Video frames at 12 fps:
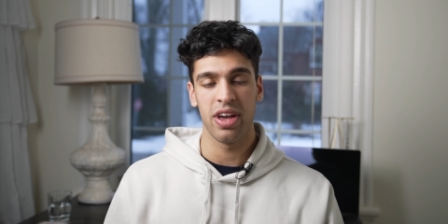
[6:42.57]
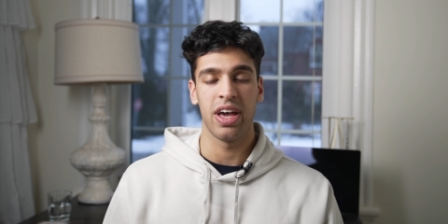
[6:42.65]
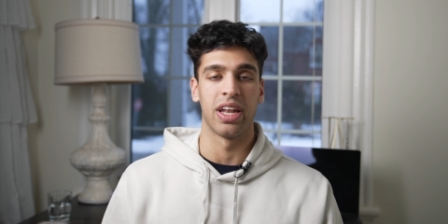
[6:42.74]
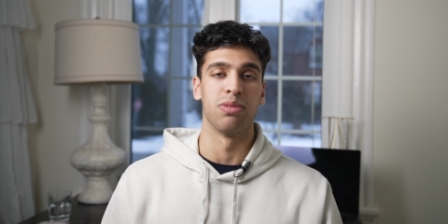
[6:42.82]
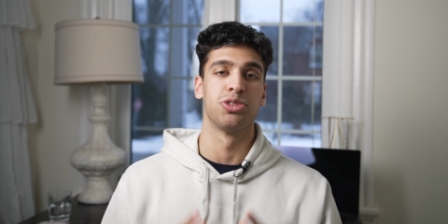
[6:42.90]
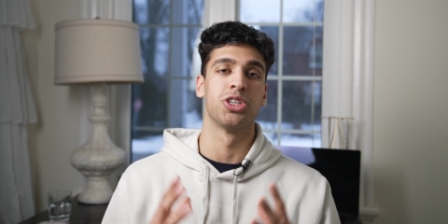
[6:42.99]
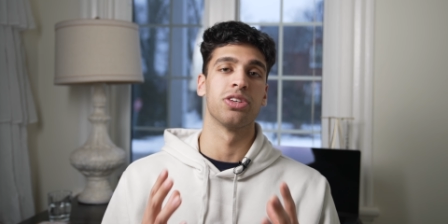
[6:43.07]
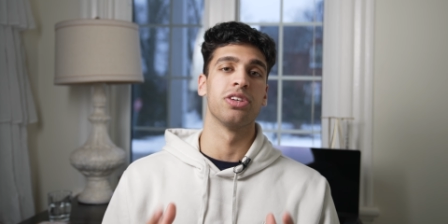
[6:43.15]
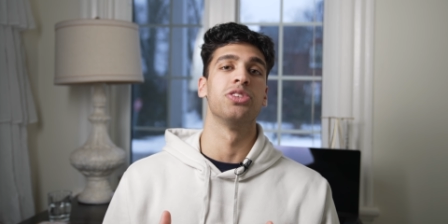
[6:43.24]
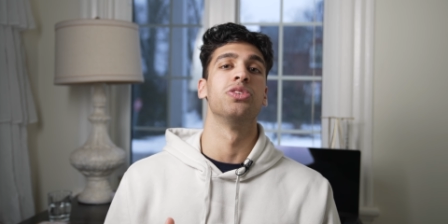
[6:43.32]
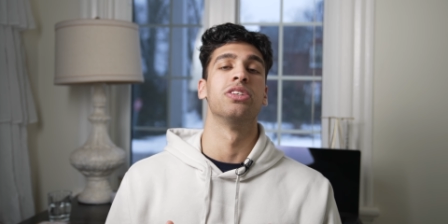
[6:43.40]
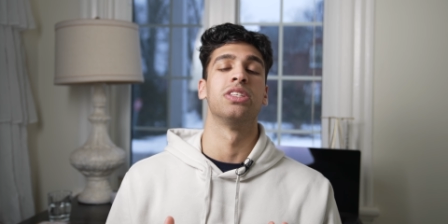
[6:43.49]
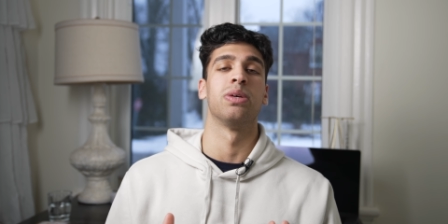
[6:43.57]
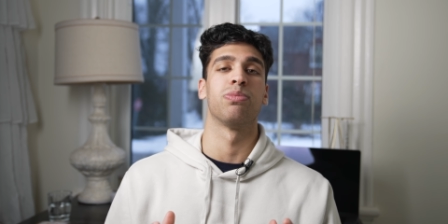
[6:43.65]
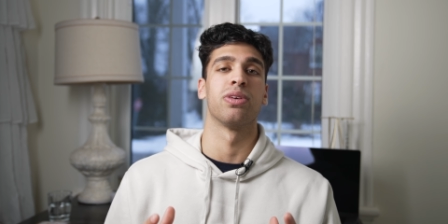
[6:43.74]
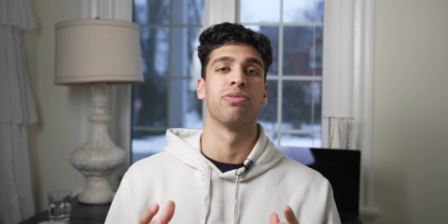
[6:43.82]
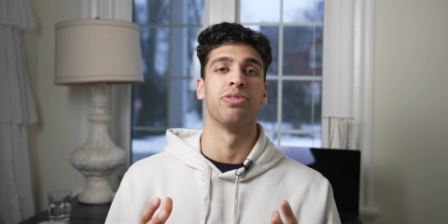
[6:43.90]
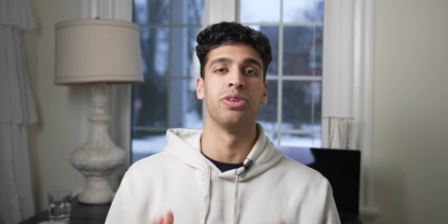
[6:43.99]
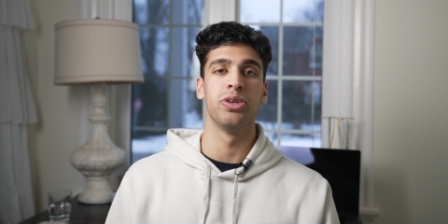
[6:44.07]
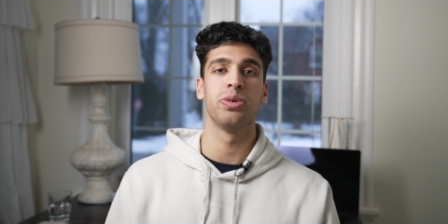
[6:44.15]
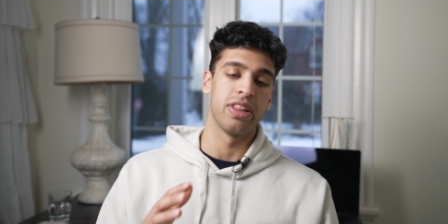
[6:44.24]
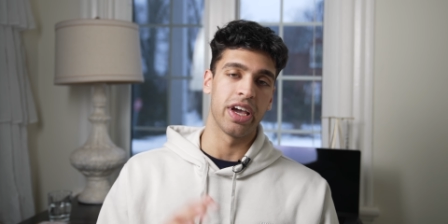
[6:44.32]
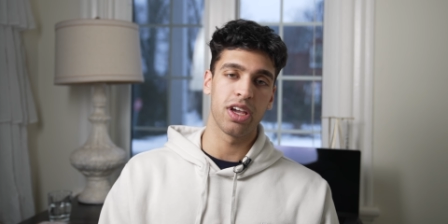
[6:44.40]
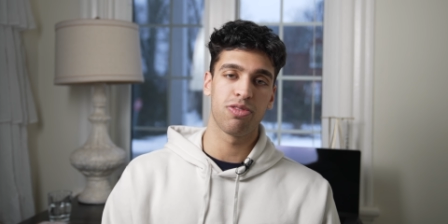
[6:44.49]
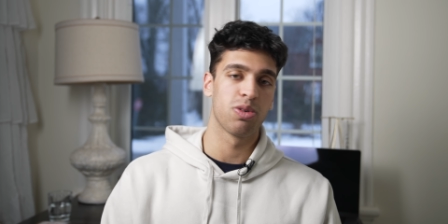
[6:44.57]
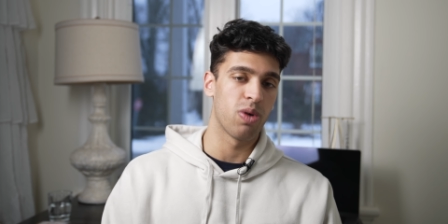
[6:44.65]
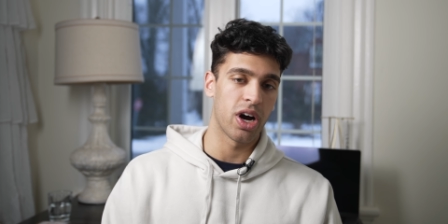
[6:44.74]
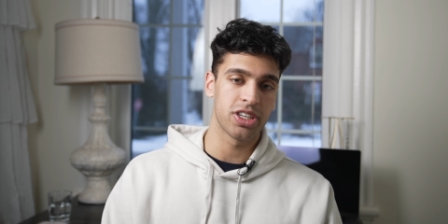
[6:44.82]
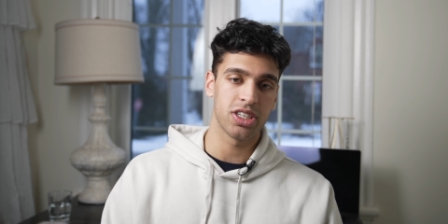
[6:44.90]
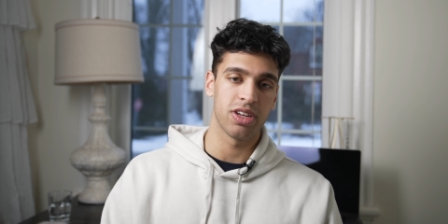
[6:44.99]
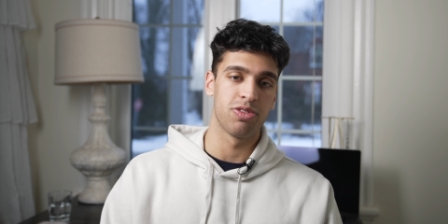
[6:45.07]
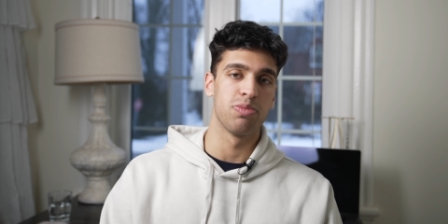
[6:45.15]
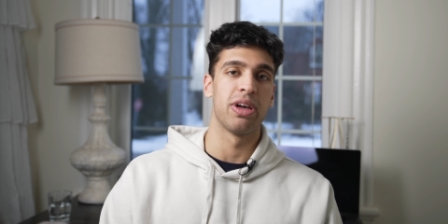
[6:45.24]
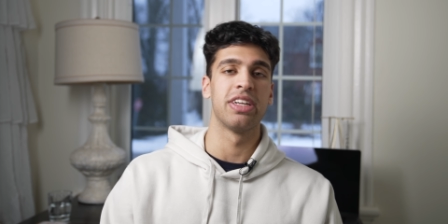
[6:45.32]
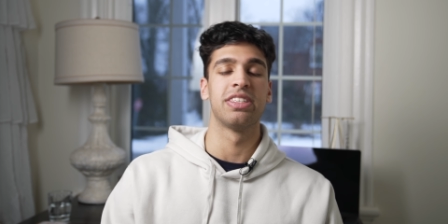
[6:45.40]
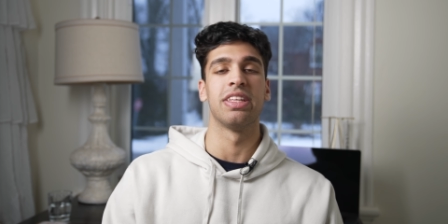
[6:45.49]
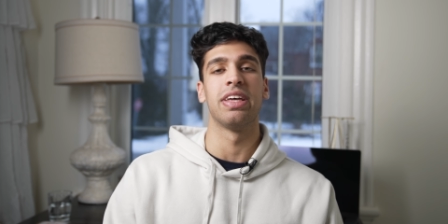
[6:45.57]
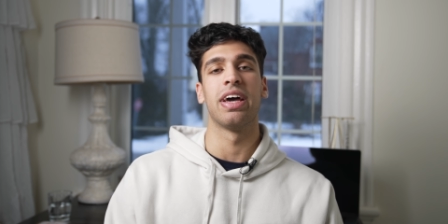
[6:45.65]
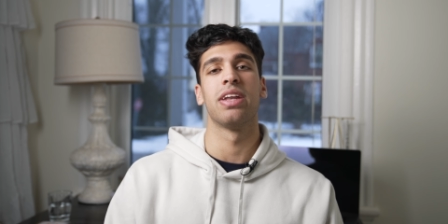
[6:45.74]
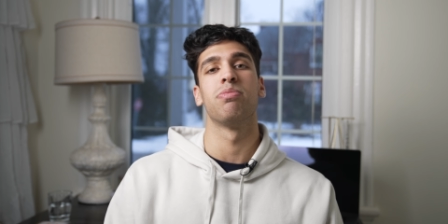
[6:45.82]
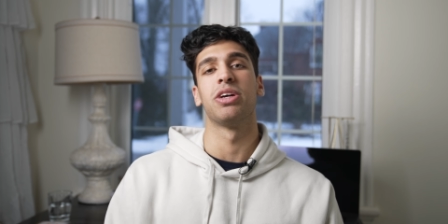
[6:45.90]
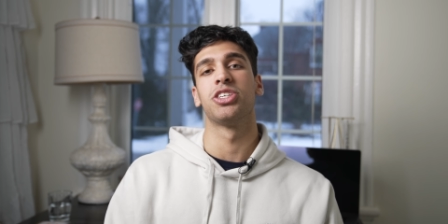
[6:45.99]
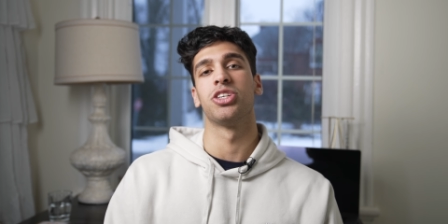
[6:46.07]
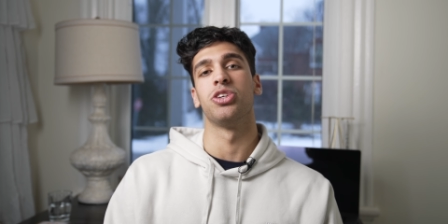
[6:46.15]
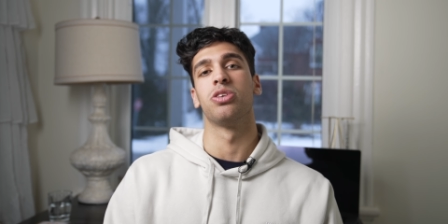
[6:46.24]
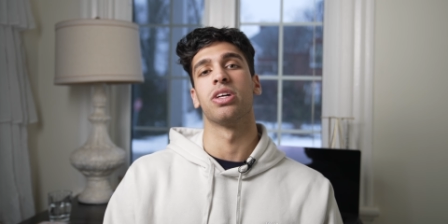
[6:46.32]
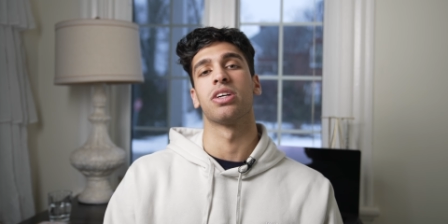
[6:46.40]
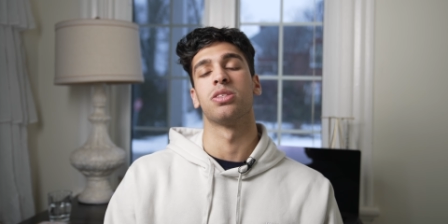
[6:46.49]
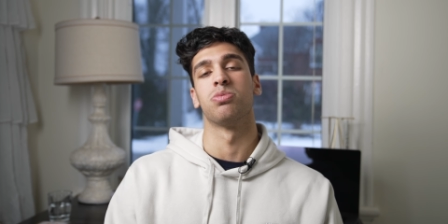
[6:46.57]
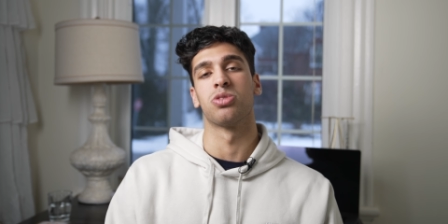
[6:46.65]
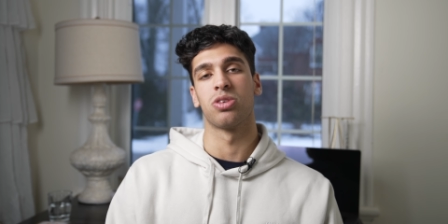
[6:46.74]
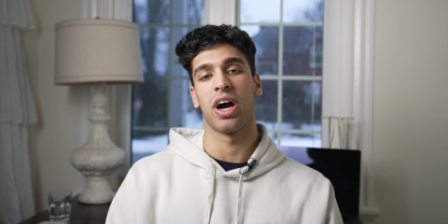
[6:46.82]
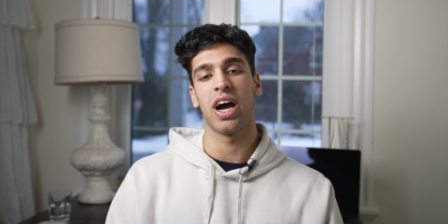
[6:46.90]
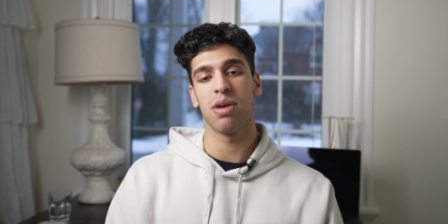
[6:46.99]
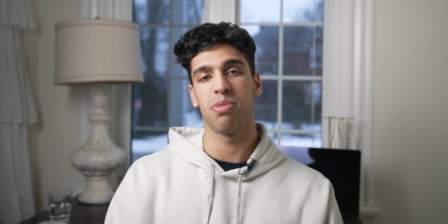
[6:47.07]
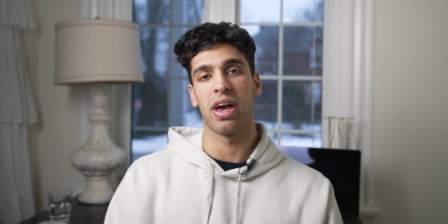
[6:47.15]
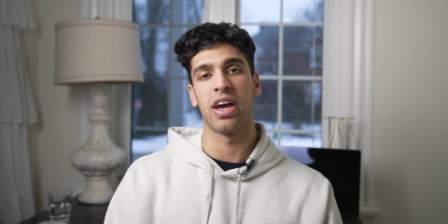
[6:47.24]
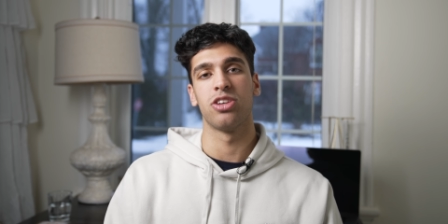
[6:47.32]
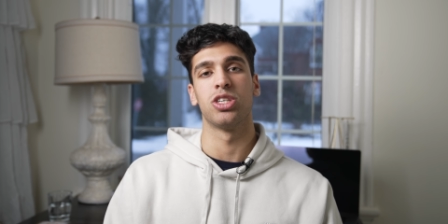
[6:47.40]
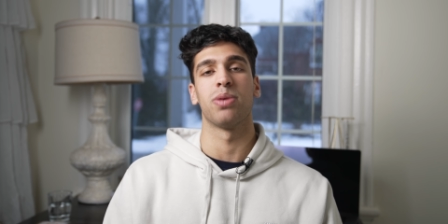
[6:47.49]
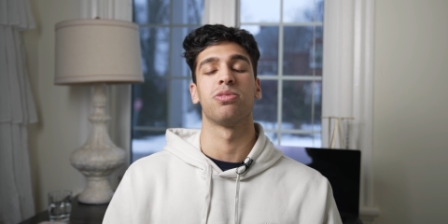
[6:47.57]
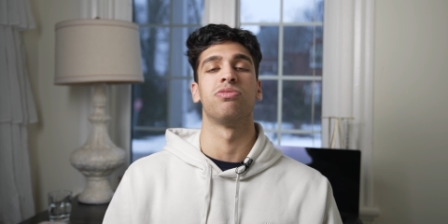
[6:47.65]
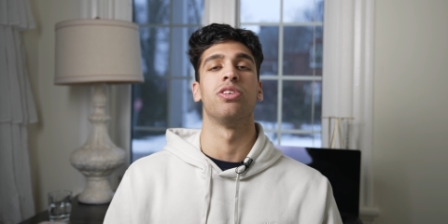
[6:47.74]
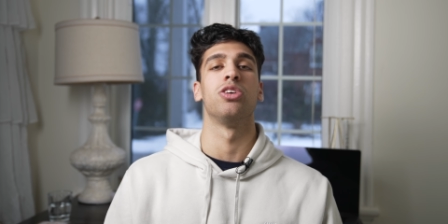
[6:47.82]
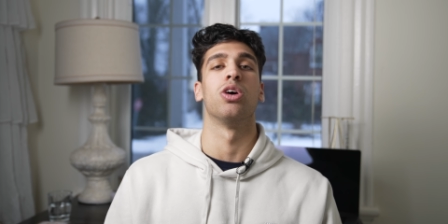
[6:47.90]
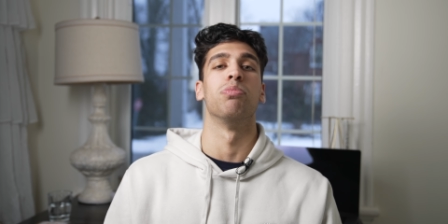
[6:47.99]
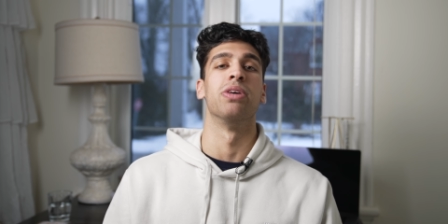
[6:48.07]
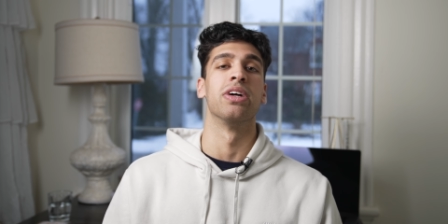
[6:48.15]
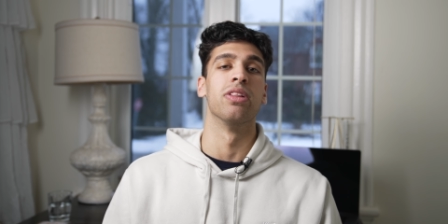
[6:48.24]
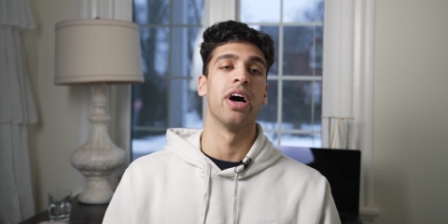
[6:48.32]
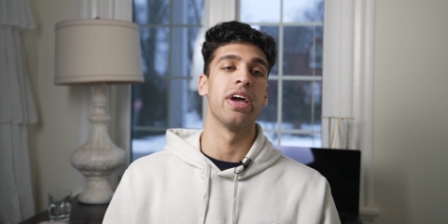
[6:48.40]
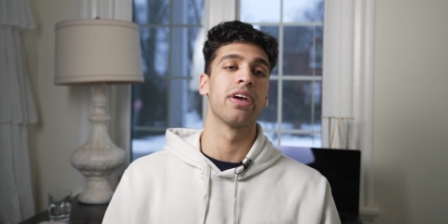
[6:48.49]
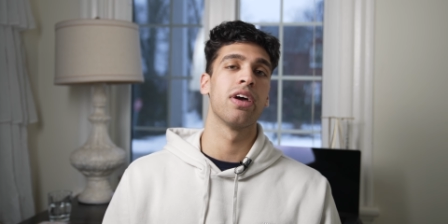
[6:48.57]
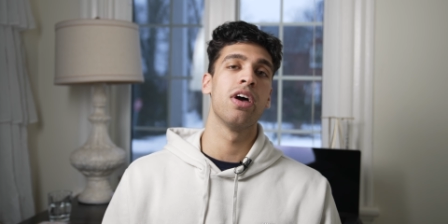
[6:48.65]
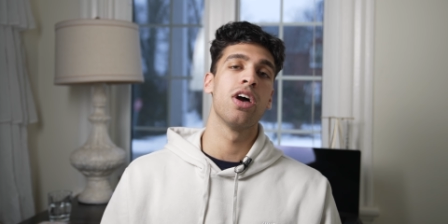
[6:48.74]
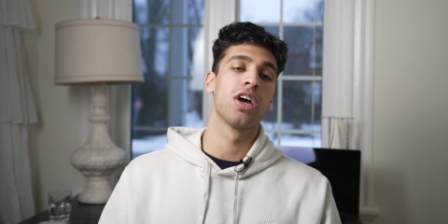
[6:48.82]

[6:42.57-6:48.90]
And I'm sure they'll do the same thing for you. Thank you for watching. If you made it to the end, make sure you click subscribe and drop this video a big like.